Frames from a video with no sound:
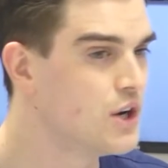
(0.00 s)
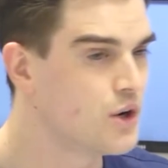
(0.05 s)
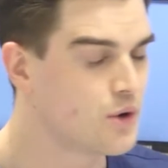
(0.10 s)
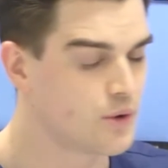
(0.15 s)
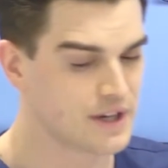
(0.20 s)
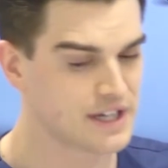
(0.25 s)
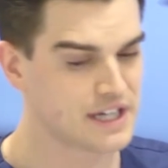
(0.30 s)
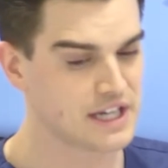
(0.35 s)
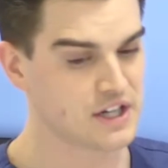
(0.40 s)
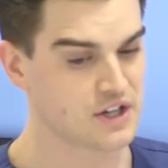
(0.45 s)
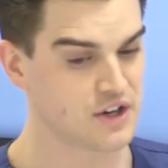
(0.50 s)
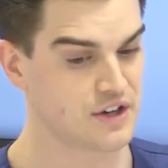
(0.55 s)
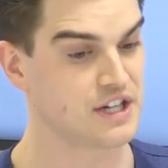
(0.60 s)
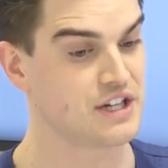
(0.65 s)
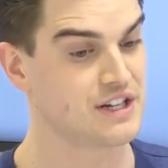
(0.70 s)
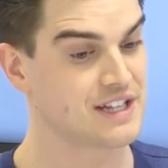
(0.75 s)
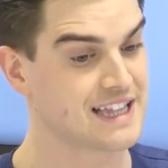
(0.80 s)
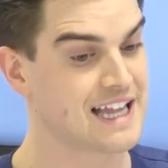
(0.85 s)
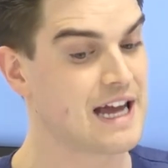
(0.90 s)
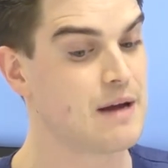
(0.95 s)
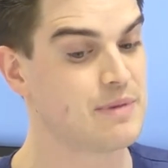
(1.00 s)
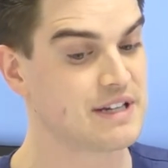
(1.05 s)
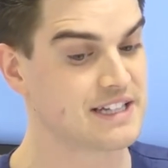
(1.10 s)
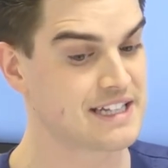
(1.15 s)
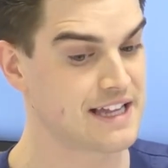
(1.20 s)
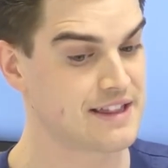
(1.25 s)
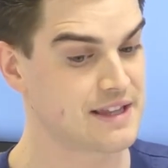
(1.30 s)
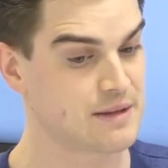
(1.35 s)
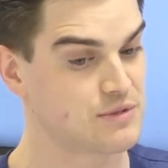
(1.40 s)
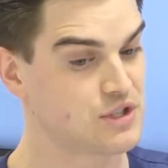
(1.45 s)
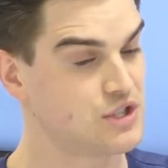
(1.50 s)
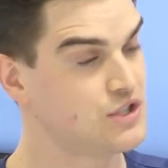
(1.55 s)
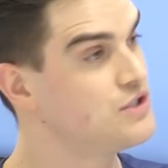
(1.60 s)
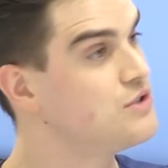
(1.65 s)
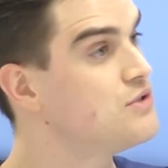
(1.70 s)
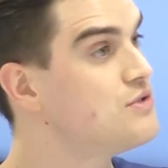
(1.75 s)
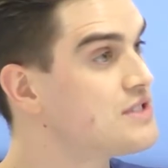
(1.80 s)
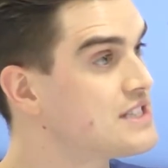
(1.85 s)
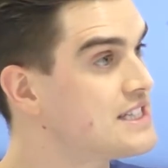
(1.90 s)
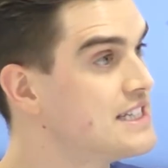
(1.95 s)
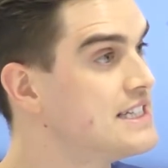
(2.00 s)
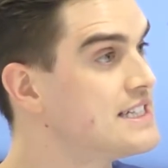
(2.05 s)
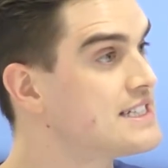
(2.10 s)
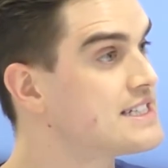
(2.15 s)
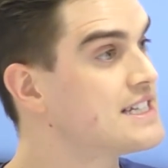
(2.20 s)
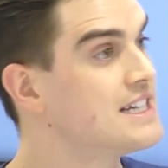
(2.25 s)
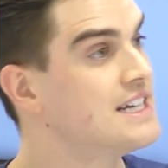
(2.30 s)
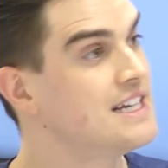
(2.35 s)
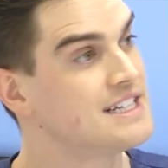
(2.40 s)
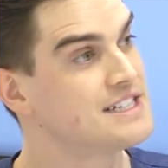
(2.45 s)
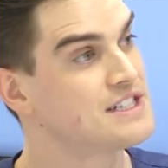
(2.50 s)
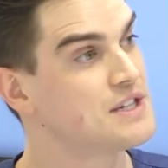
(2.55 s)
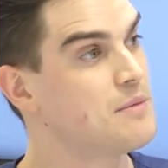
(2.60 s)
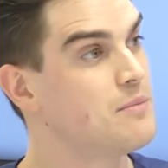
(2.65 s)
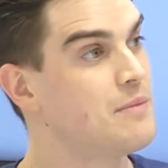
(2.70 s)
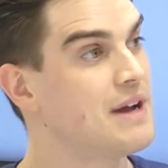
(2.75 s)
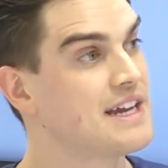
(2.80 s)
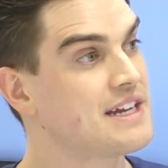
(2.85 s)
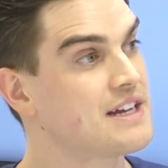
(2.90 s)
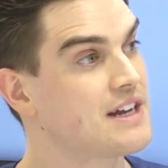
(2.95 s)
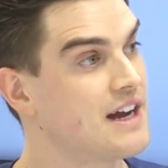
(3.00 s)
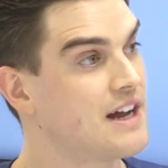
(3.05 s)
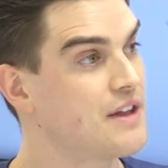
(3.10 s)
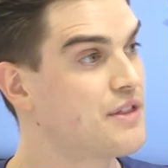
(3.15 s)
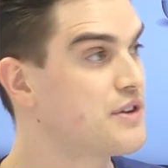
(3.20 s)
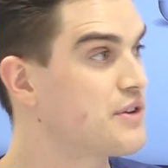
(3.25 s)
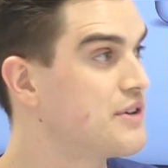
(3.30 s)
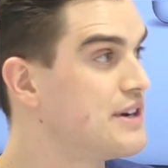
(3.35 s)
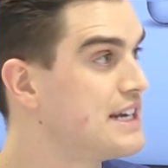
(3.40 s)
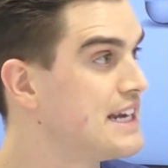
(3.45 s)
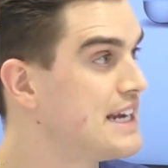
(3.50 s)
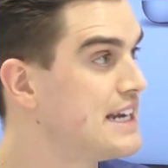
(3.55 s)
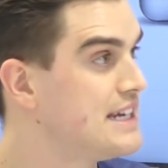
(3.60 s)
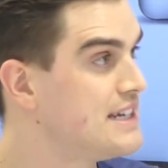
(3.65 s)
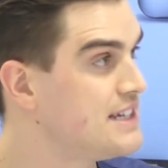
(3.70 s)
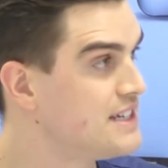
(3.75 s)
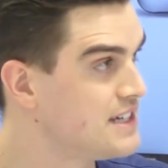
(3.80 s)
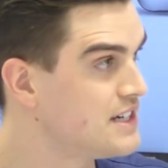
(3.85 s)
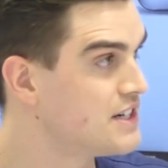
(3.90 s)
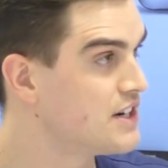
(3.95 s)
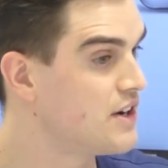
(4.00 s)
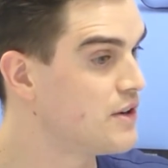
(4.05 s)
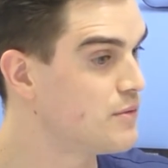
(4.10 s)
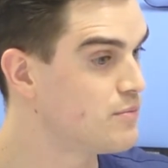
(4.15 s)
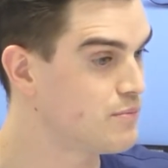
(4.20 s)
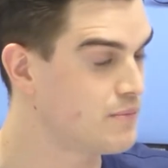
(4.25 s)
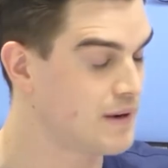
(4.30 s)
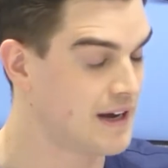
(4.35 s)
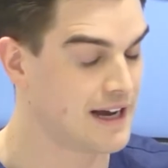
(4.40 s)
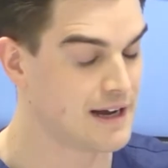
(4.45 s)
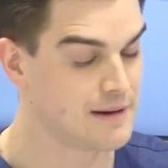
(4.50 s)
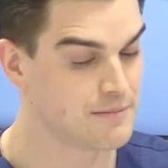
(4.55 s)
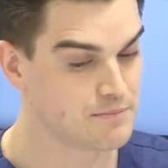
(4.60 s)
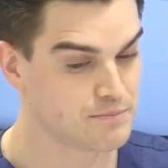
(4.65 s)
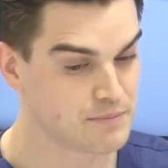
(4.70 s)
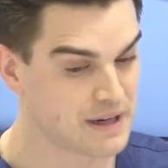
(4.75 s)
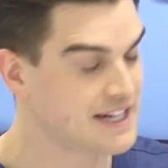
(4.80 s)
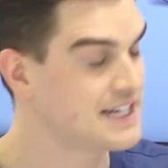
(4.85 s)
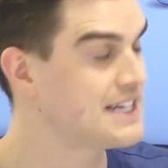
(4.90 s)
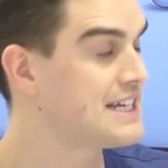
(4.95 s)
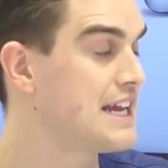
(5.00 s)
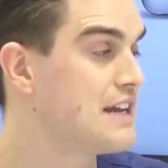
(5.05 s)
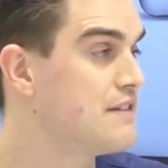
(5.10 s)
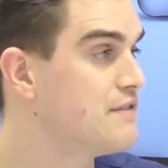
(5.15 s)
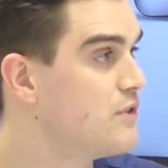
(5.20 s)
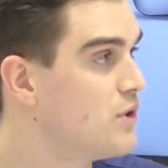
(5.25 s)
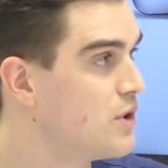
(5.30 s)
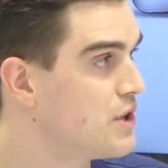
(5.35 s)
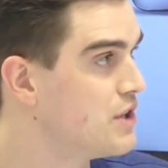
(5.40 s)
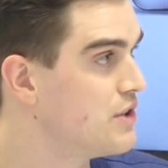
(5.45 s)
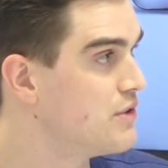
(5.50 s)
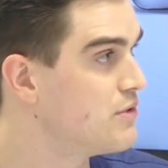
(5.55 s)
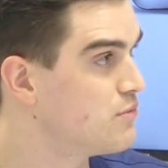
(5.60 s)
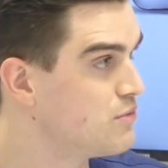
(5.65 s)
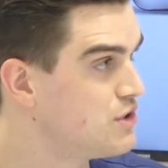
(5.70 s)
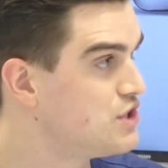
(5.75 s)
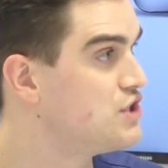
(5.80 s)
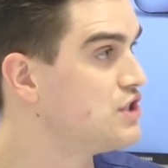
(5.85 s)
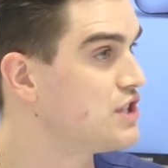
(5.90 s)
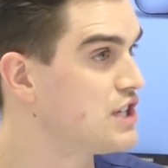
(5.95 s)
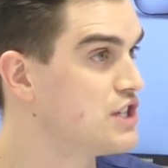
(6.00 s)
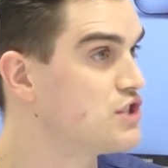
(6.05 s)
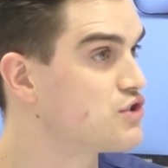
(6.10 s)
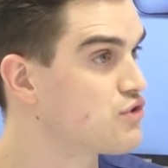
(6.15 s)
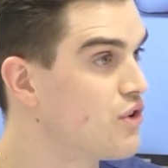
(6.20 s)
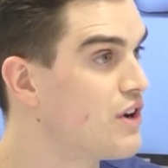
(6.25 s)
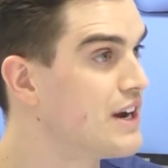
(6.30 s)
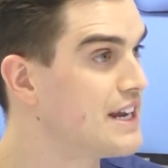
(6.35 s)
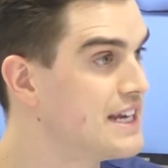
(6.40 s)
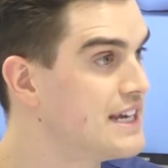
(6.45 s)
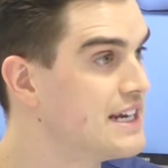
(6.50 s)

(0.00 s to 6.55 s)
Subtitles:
or you can go to your lab and get them to use this to make a 3D, putty key for you, which you can try in.